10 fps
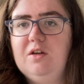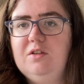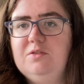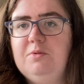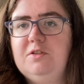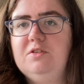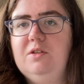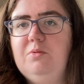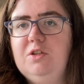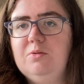on a
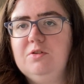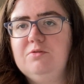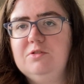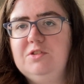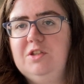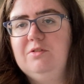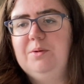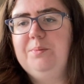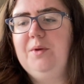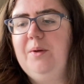spreadsheet which ones want to do
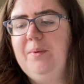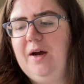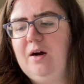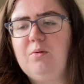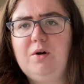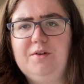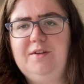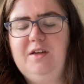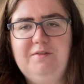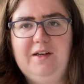and about what
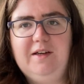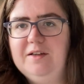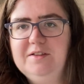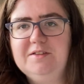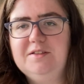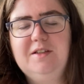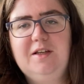the event is.